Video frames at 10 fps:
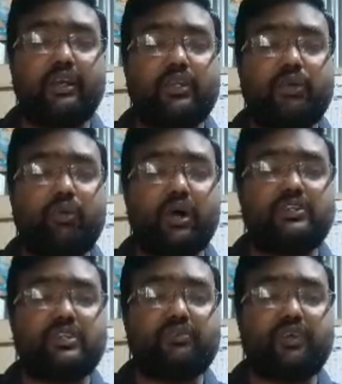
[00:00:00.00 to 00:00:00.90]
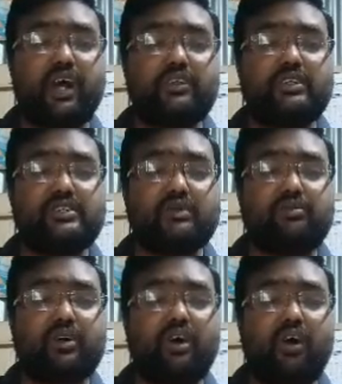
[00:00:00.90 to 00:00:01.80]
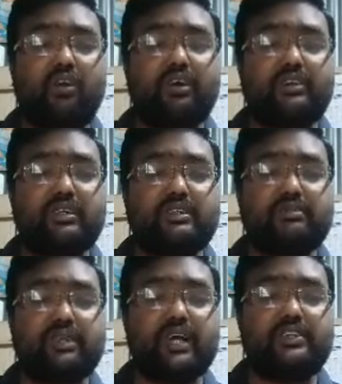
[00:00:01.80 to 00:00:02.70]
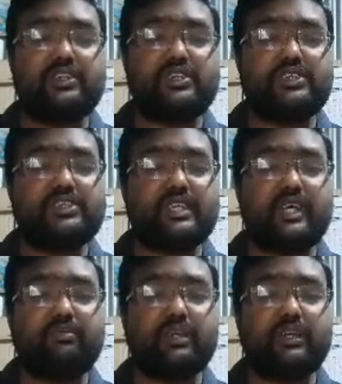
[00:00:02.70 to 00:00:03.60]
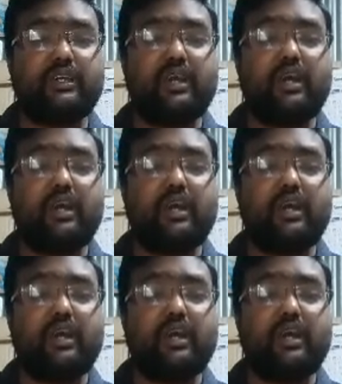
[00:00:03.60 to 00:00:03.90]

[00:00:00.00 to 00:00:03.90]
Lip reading: the works of writings of Oriental civilizations, namely